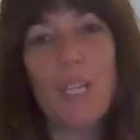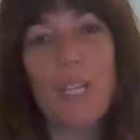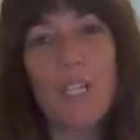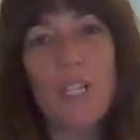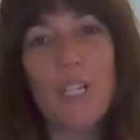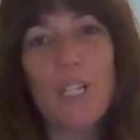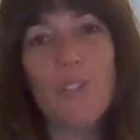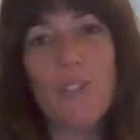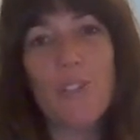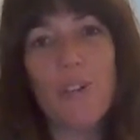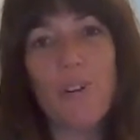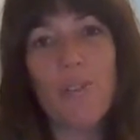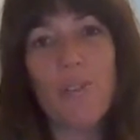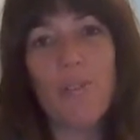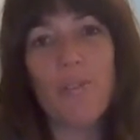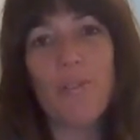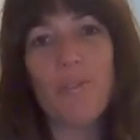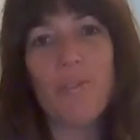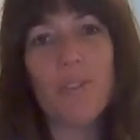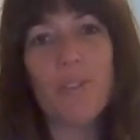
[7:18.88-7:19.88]

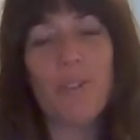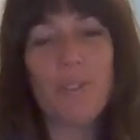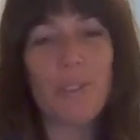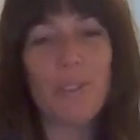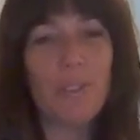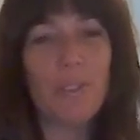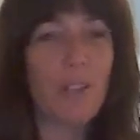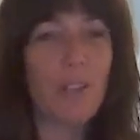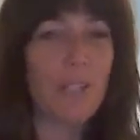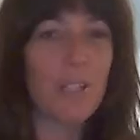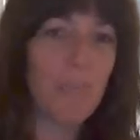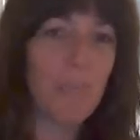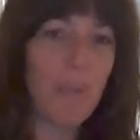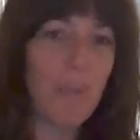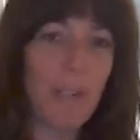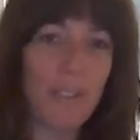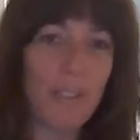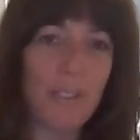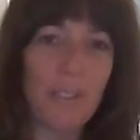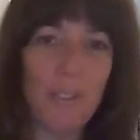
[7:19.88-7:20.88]
So there's lots of
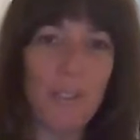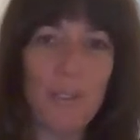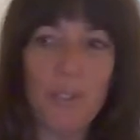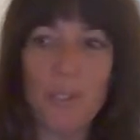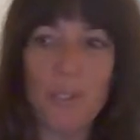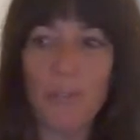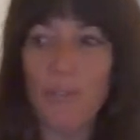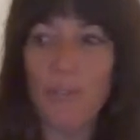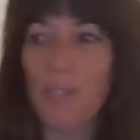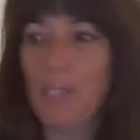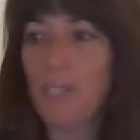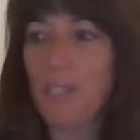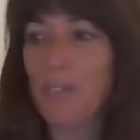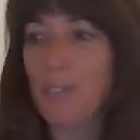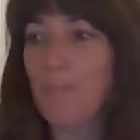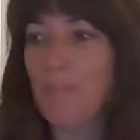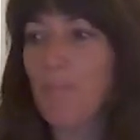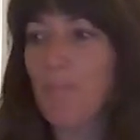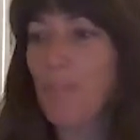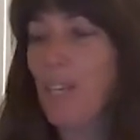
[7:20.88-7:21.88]
practical uses for
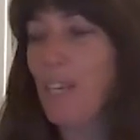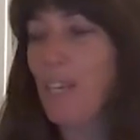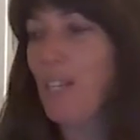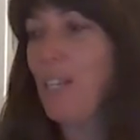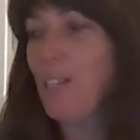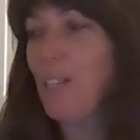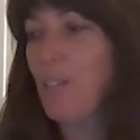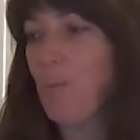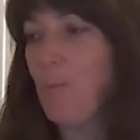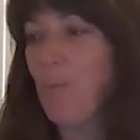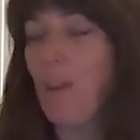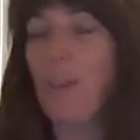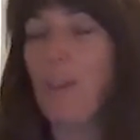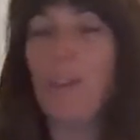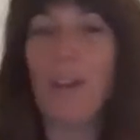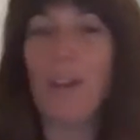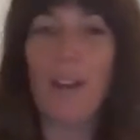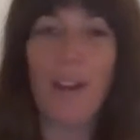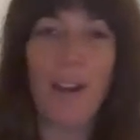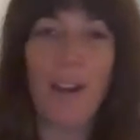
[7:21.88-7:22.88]
these. It's a way that
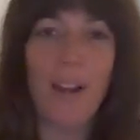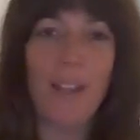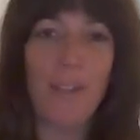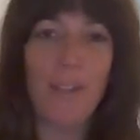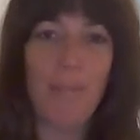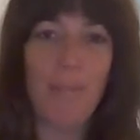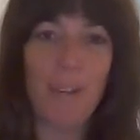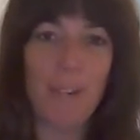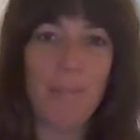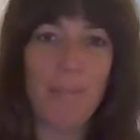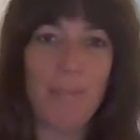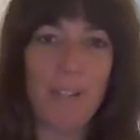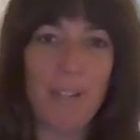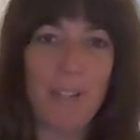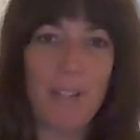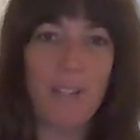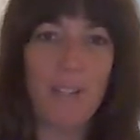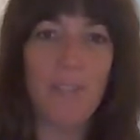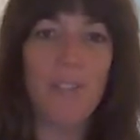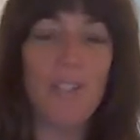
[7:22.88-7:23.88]
I highly
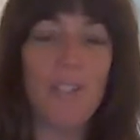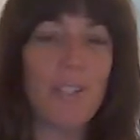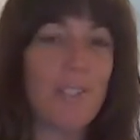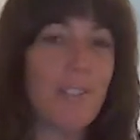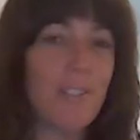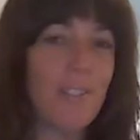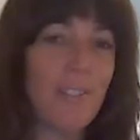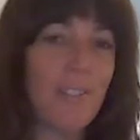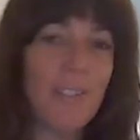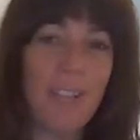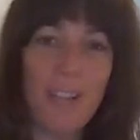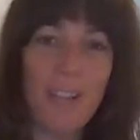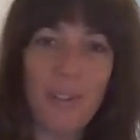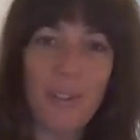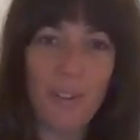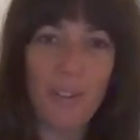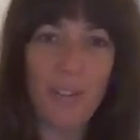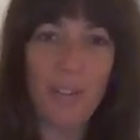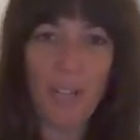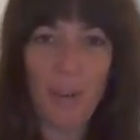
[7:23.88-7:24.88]
recommend you just get out
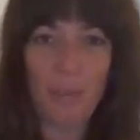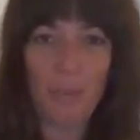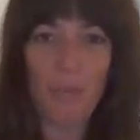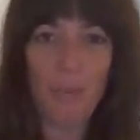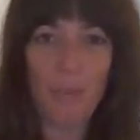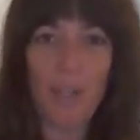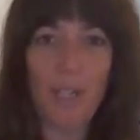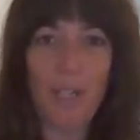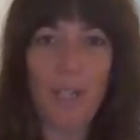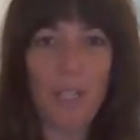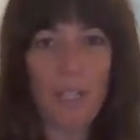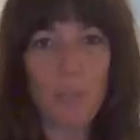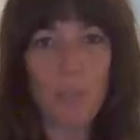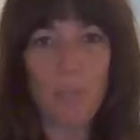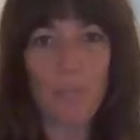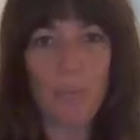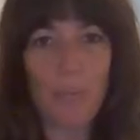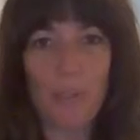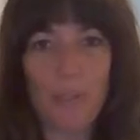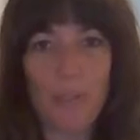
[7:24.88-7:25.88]
there and have fun and
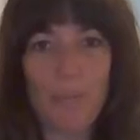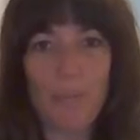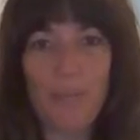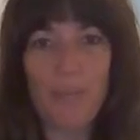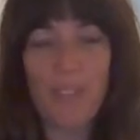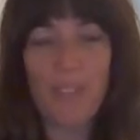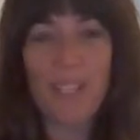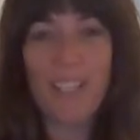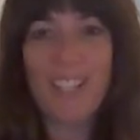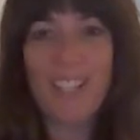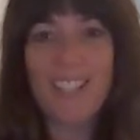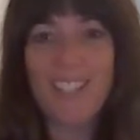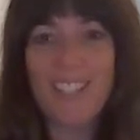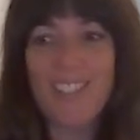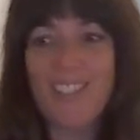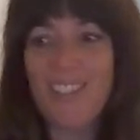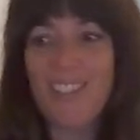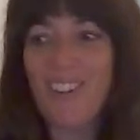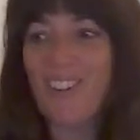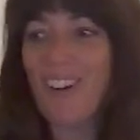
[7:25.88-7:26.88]
explore.
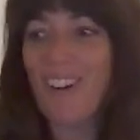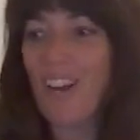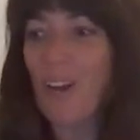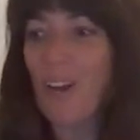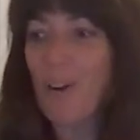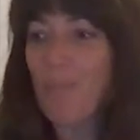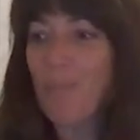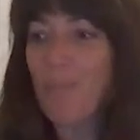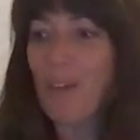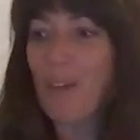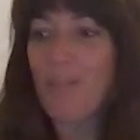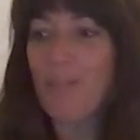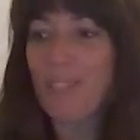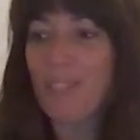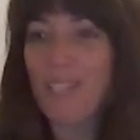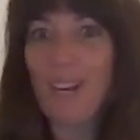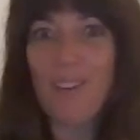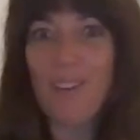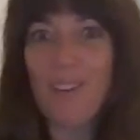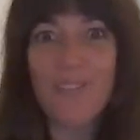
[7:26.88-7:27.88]
So I hope that was
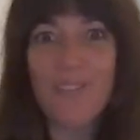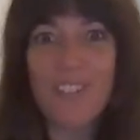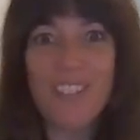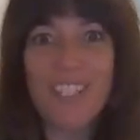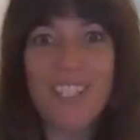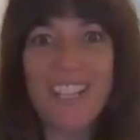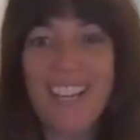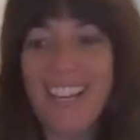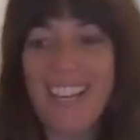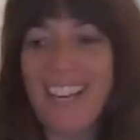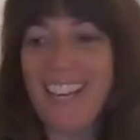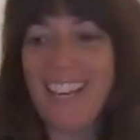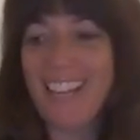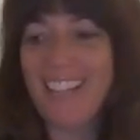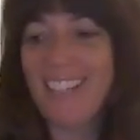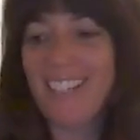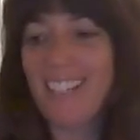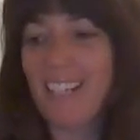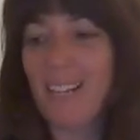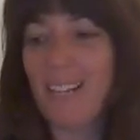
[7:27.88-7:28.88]
helpful,
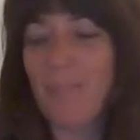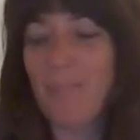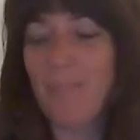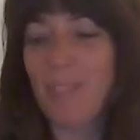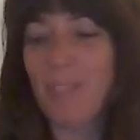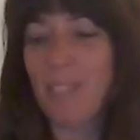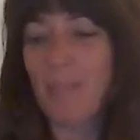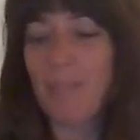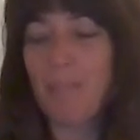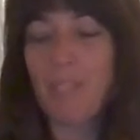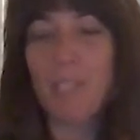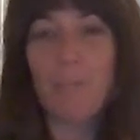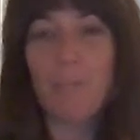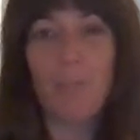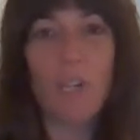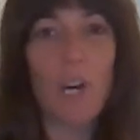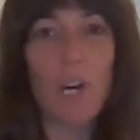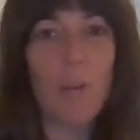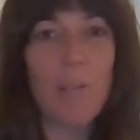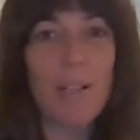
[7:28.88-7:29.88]
and send me some
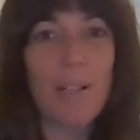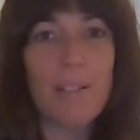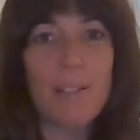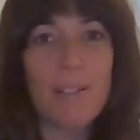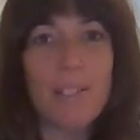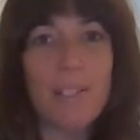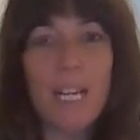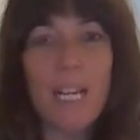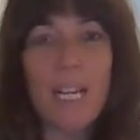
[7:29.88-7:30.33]
comments.